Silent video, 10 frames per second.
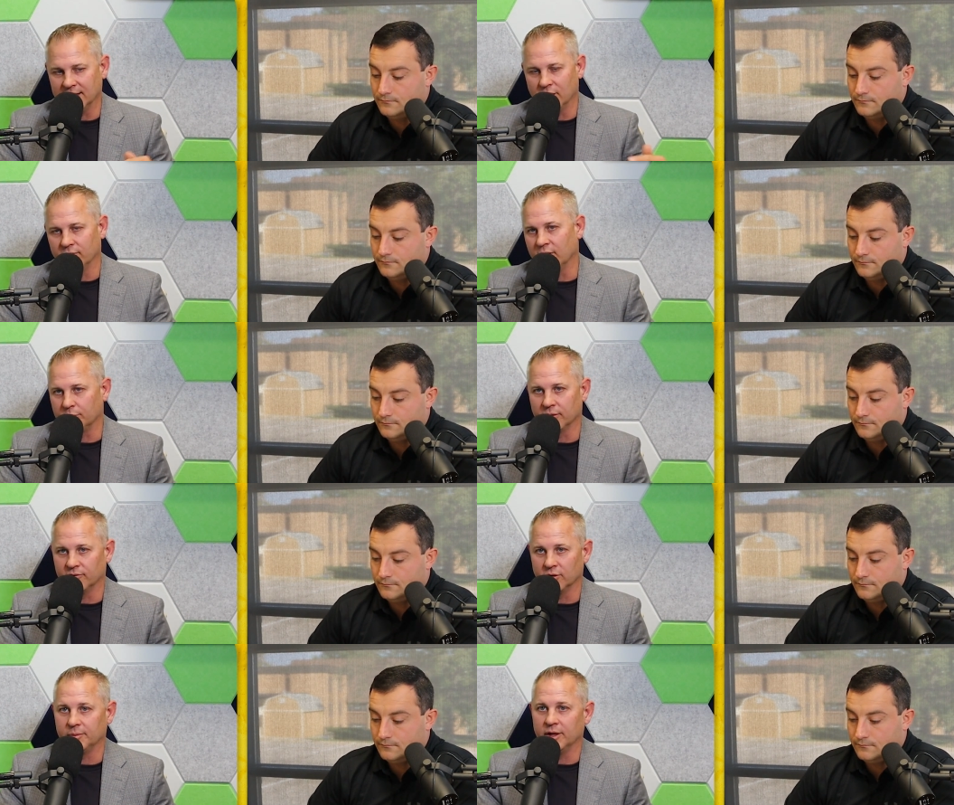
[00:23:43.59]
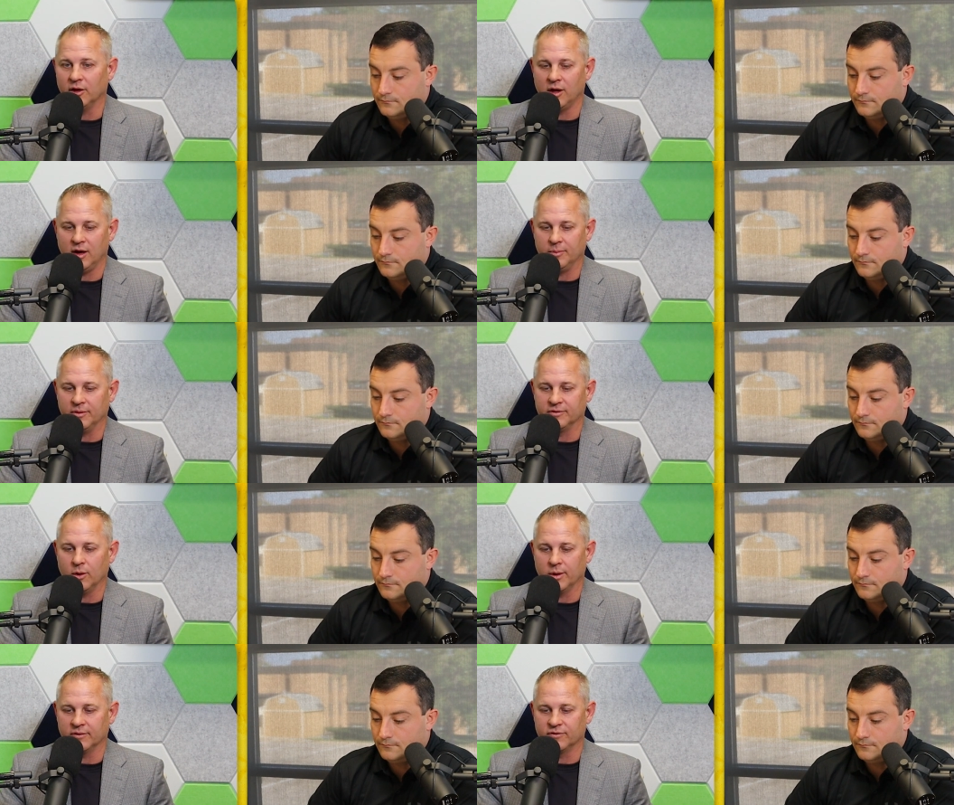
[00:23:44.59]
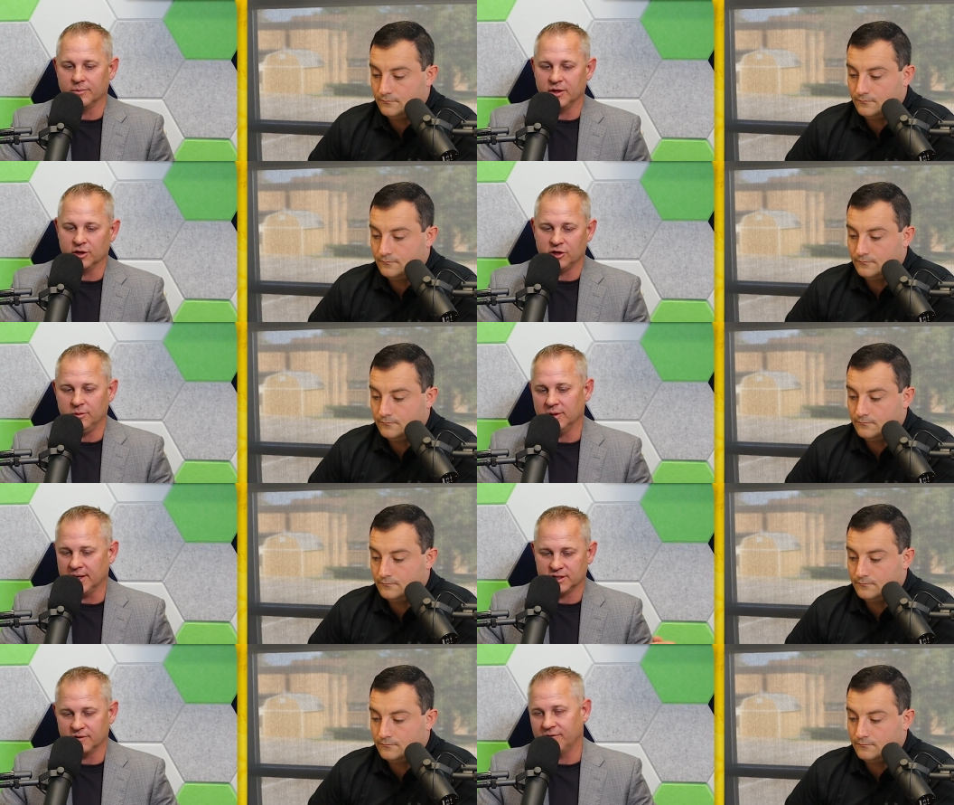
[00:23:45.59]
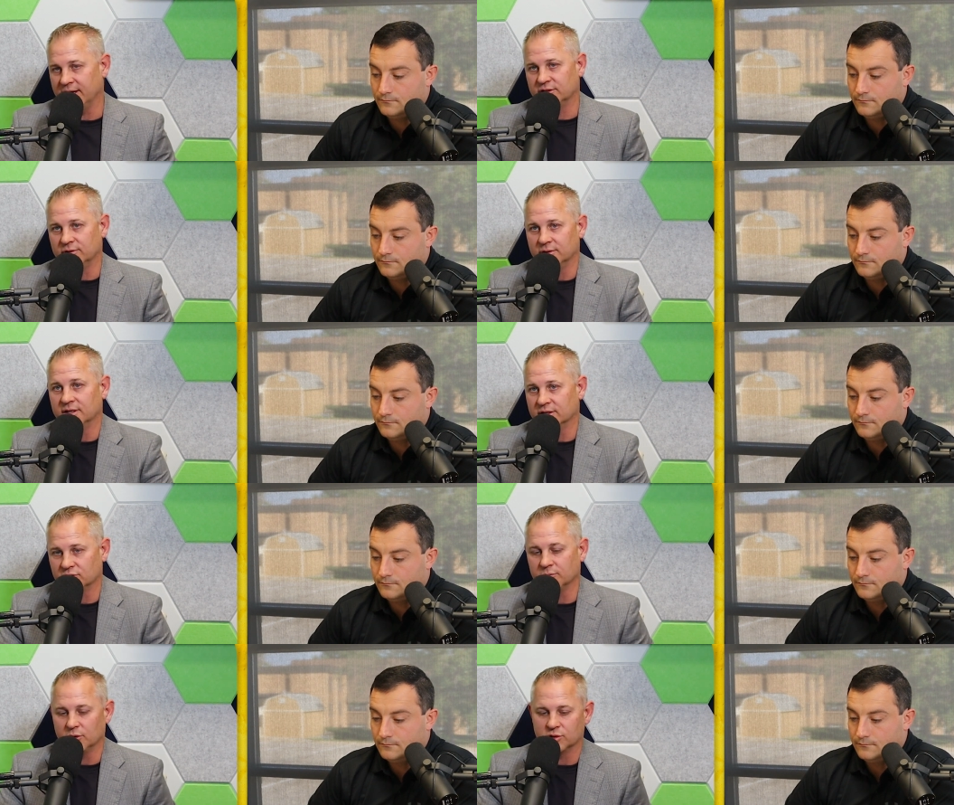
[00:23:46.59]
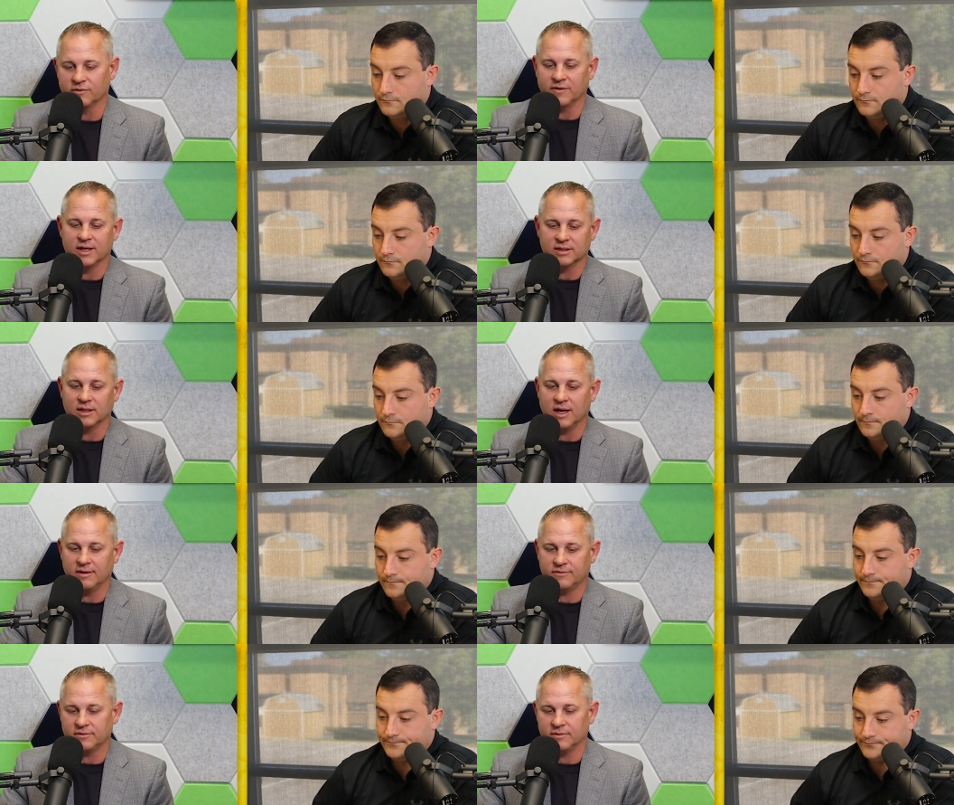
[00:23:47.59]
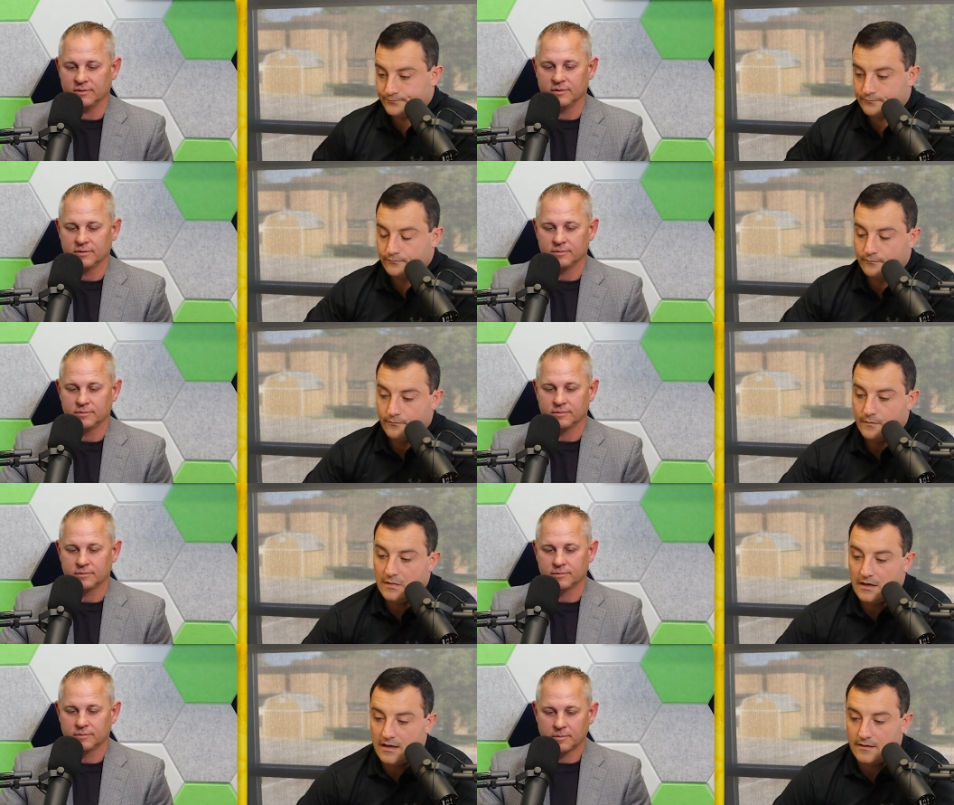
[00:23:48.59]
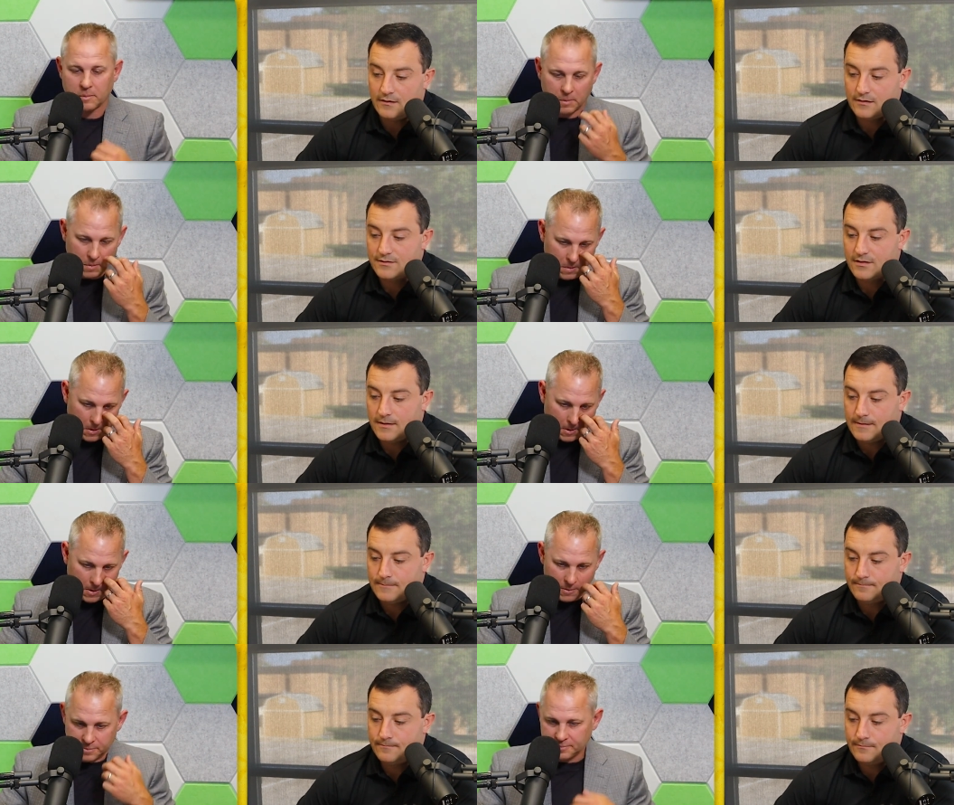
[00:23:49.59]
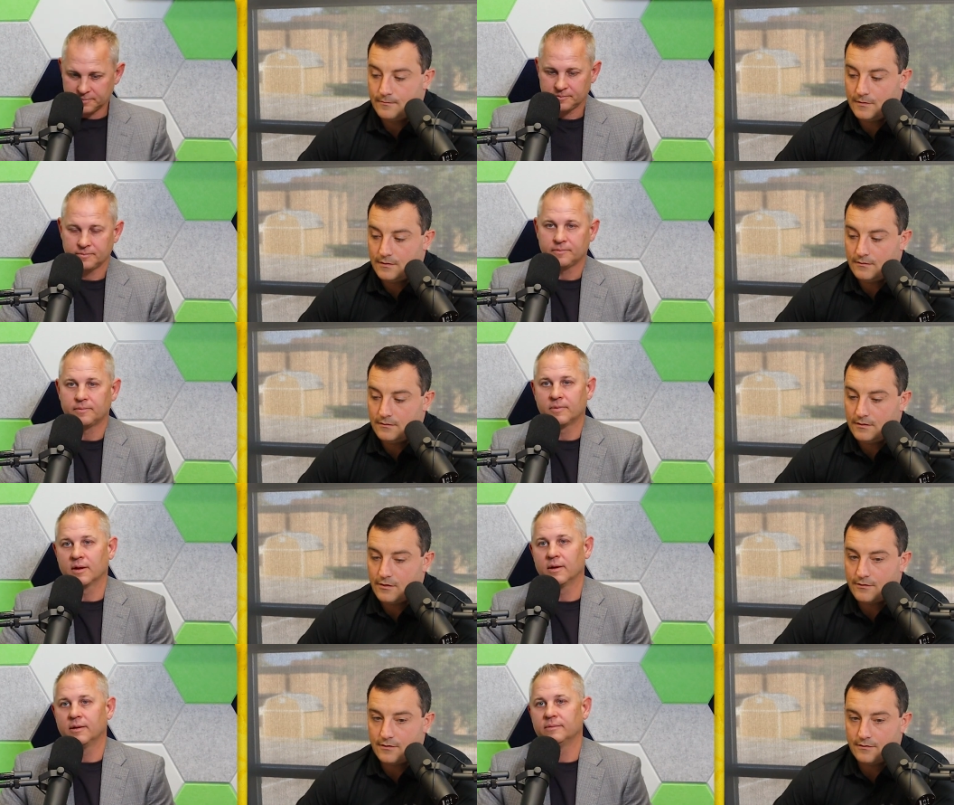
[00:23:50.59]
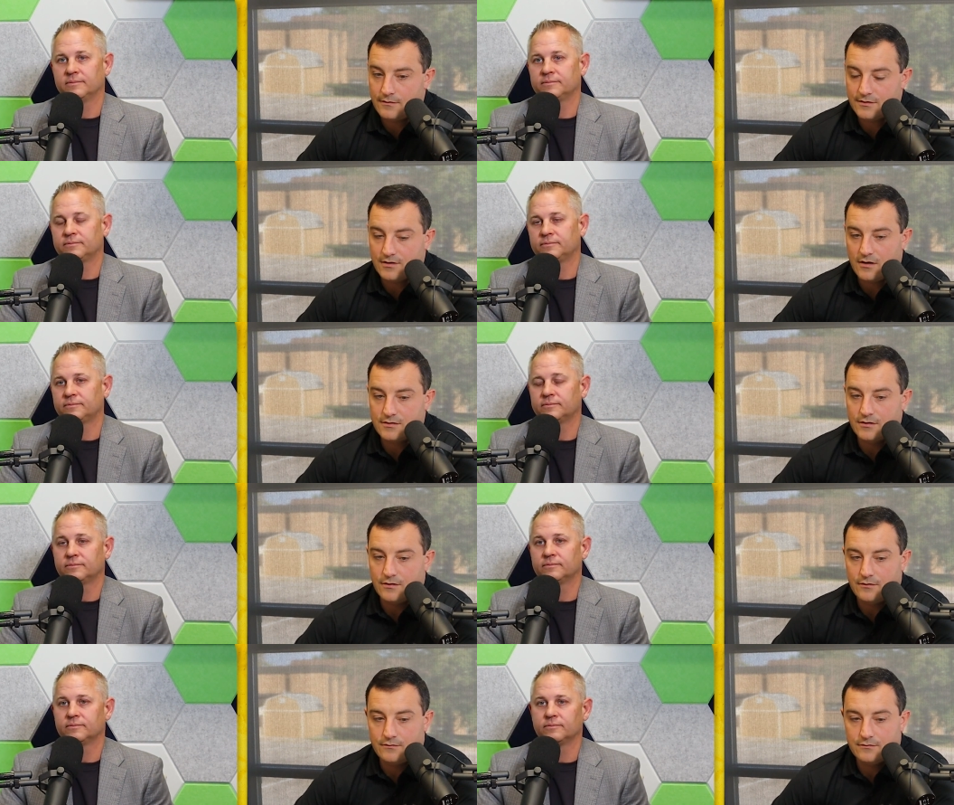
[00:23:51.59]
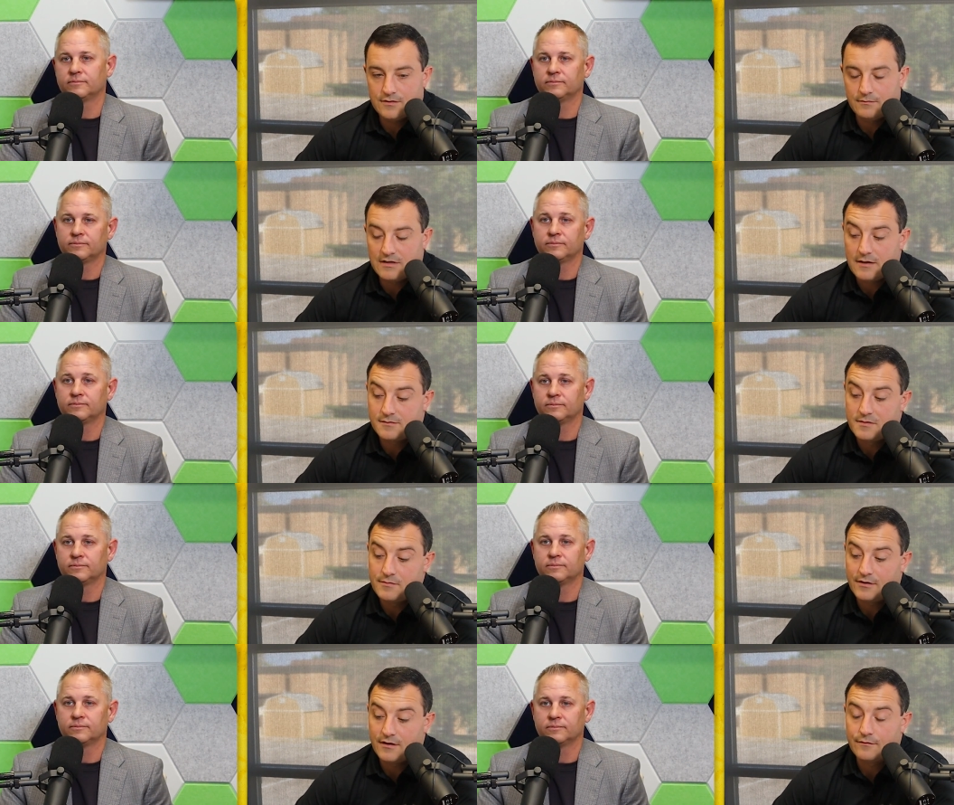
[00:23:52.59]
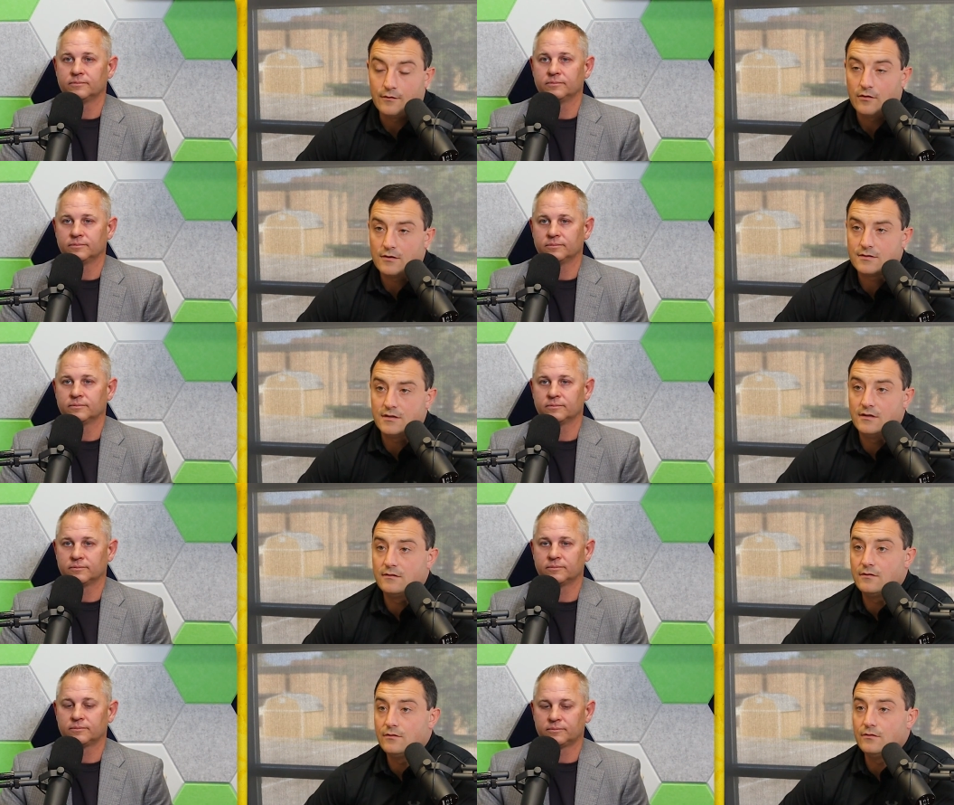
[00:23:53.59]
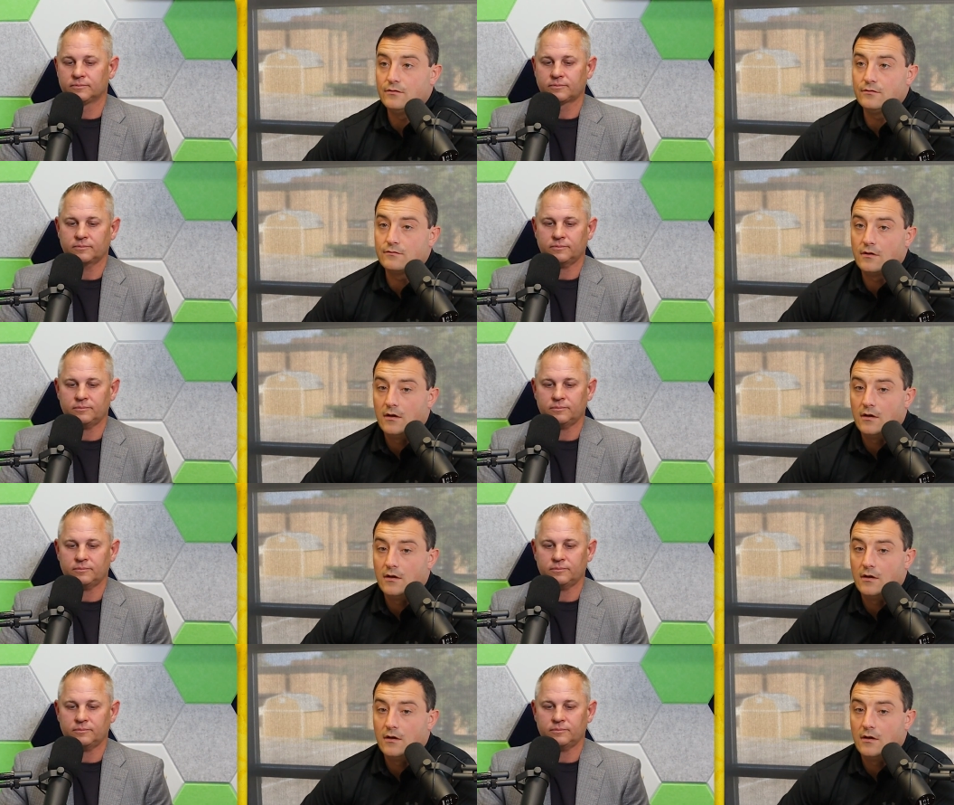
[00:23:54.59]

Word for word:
Speaker 1: of get over the proverbial hump of going from the accumulation phase to the distribution phase in life.
Speaker 2: Yeah, and there's um you know there there's also sometimes people get forced into